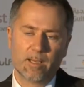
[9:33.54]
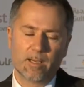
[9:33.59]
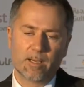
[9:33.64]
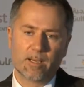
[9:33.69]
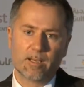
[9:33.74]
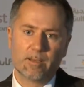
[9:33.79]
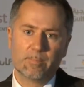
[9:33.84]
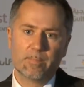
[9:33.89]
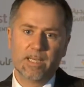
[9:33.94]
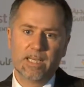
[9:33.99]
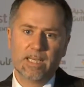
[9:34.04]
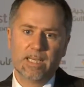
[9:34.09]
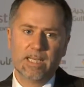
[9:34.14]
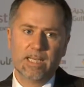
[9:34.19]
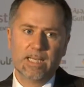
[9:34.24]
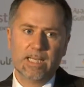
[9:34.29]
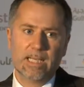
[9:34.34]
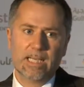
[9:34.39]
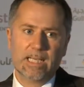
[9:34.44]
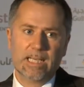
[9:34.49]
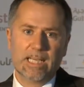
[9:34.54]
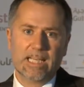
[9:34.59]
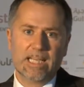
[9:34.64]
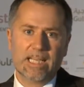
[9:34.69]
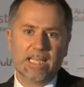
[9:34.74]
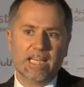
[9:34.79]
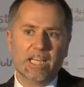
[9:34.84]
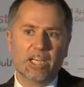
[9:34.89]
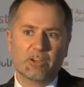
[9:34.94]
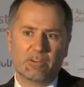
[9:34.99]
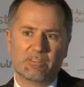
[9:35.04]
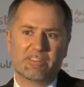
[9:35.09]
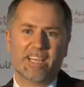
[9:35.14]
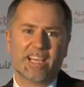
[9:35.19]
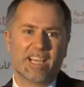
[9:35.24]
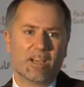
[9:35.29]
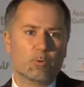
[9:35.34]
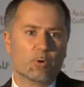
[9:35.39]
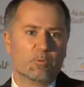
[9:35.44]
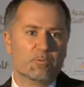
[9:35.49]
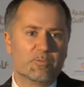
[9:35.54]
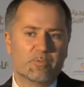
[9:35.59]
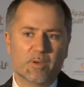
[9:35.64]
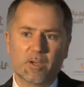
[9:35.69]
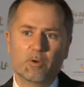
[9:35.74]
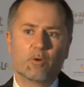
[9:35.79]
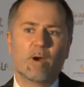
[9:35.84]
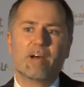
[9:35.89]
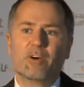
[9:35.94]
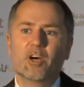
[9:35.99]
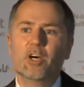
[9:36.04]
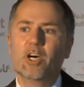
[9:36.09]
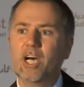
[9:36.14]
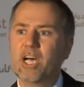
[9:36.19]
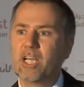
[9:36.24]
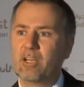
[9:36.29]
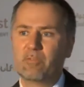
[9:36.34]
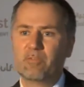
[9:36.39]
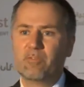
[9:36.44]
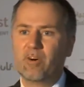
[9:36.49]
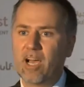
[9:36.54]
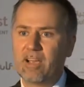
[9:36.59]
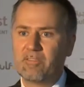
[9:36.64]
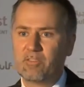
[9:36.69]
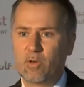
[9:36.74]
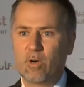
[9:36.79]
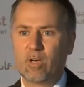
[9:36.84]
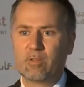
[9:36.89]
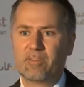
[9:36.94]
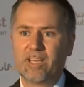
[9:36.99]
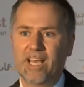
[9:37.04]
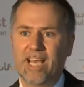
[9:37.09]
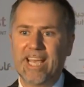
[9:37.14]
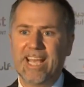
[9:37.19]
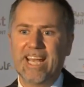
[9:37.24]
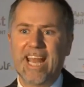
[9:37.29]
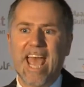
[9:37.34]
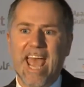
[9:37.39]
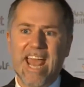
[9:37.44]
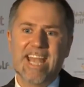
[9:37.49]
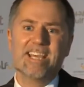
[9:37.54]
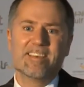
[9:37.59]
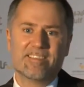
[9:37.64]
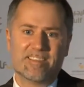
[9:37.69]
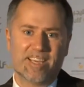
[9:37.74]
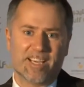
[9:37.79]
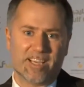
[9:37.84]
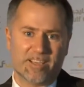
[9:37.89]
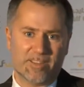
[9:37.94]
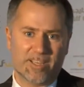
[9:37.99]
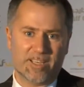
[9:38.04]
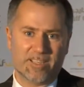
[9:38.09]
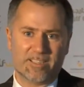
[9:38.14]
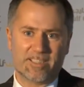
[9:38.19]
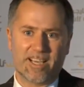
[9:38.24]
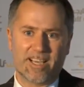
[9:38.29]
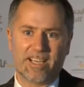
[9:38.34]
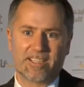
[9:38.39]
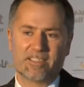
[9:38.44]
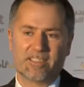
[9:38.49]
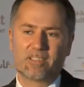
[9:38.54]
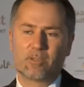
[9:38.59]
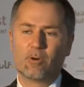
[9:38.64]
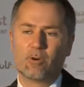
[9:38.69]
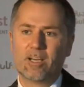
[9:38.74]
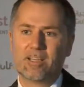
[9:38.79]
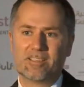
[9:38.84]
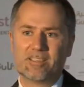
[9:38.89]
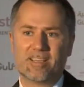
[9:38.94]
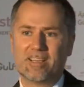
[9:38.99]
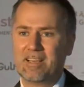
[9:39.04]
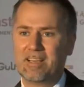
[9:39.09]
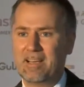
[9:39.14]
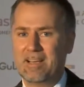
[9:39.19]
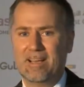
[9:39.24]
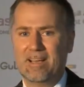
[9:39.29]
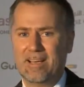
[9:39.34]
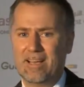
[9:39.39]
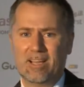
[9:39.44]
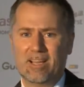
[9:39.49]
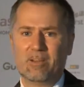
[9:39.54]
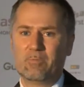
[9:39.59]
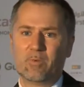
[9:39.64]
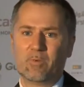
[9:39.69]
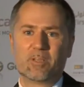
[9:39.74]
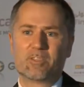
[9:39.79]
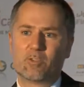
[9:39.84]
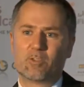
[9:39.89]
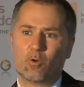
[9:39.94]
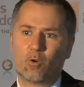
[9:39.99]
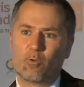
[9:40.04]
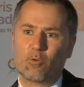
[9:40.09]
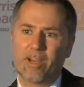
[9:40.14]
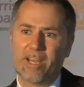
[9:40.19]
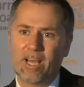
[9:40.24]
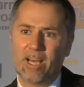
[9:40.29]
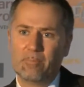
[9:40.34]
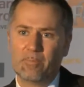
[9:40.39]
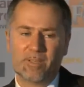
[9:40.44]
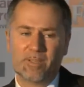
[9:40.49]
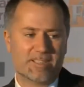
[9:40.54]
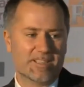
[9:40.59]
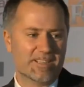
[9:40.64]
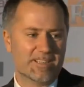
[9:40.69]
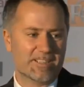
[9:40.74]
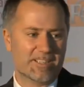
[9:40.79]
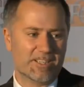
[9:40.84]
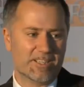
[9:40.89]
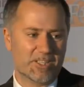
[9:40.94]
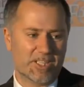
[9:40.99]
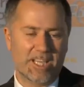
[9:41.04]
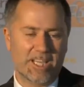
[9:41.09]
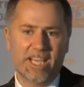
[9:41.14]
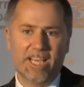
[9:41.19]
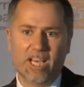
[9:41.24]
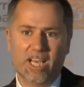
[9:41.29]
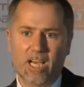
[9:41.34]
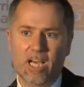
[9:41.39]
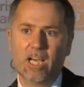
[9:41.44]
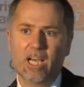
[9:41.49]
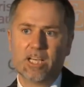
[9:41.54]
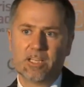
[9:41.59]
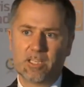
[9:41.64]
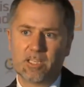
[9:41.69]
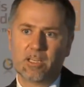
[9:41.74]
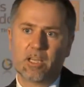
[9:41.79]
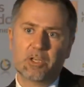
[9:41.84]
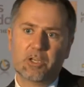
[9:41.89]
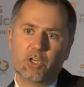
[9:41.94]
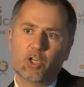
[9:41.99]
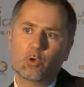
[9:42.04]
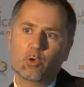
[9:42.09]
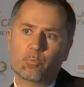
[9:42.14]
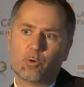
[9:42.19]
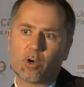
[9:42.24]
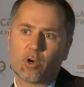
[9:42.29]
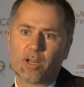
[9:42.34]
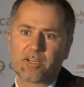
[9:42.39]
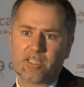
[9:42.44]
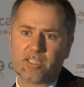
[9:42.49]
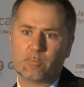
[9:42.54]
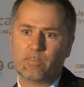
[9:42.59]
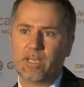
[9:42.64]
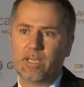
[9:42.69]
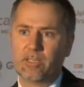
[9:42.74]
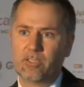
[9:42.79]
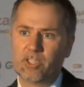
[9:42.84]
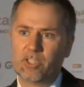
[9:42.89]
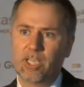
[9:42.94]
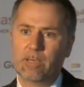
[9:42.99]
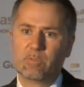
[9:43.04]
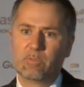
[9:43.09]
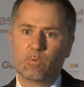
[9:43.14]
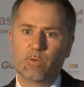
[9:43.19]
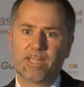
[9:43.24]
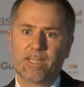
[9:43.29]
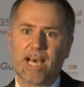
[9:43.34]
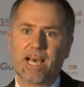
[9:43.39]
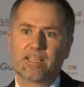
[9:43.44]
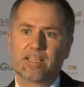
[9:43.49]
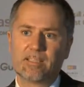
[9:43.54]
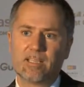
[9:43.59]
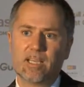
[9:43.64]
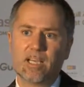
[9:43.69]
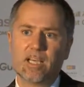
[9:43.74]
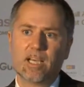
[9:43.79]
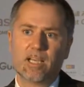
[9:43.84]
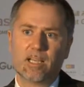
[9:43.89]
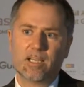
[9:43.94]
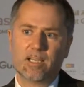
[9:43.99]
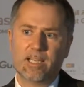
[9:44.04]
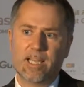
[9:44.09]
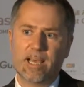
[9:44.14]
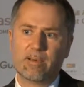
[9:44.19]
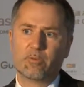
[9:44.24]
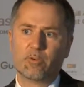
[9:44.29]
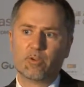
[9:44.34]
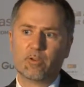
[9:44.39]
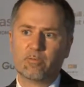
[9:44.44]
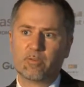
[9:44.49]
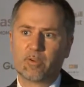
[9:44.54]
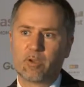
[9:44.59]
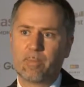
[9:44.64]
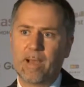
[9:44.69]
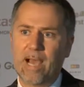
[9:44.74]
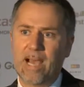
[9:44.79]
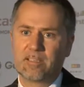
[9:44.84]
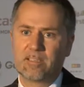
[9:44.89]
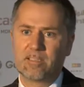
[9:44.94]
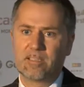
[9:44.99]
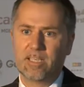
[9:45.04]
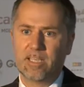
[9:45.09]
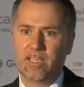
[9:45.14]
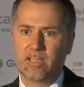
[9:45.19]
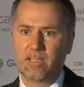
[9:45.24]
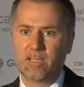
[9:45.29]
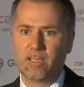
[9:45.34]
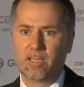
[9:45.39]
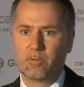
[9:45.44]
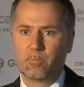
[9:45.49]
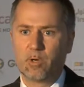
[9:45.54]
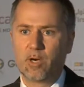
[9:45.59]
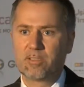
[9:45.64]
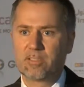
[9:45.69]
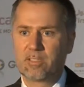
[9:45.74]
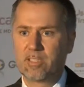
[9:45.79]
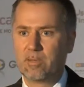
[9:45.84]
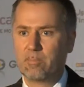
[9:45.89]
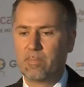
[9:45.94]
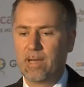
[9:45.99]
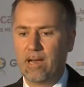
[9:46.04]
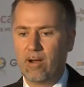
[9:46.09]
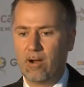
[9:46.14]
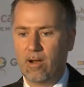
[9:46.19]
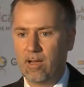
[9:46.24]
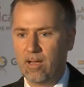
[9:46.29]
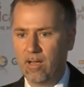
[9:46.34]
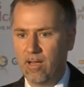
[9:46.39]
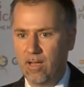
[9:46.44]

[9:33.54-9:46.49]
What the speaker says: You'd think, well, whoever heard of 512K in anything these days? It's quite an extraordinary number to hear that a new product is being shipped with that level of capacity and processing power.